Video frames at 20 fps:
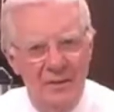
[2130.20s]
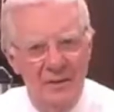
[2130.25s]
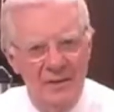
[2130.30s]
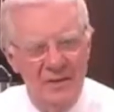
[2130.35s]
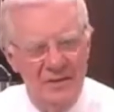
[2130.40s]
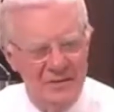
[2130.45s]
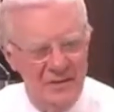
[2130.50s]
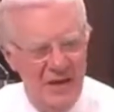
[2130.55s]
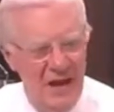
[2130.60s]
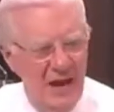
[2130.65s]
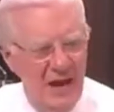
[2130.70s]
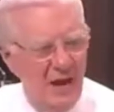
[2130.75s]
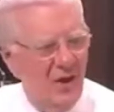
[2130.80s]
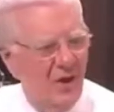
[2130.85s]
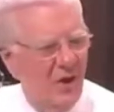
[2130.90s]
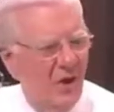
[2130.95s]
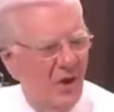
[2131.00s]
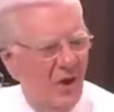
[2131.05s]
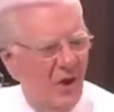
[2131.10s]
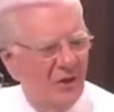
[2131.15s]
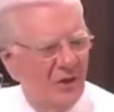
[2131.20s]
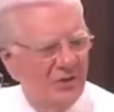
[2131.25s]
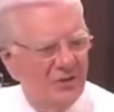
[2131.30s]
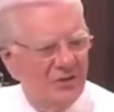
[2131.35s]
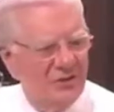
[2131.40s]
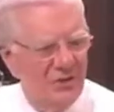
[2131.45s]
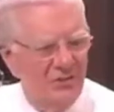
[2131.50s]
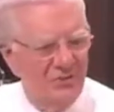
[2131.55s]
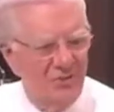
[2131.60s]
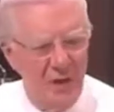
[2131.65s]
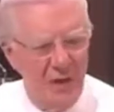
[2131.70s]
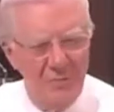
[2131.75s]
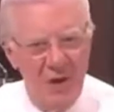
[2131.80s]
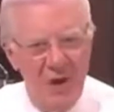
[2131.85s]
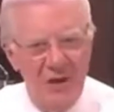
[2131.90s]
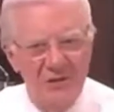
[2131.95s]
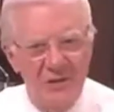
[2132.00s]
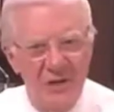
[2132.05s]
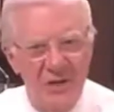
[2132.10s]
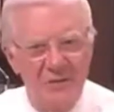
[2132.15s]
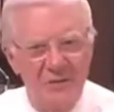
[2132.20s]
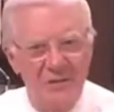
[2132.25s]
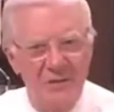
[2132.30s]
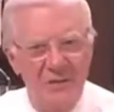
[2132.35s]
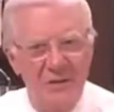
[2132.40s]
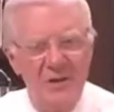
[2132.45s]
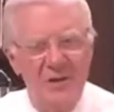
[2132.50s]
The desire alters the vibration.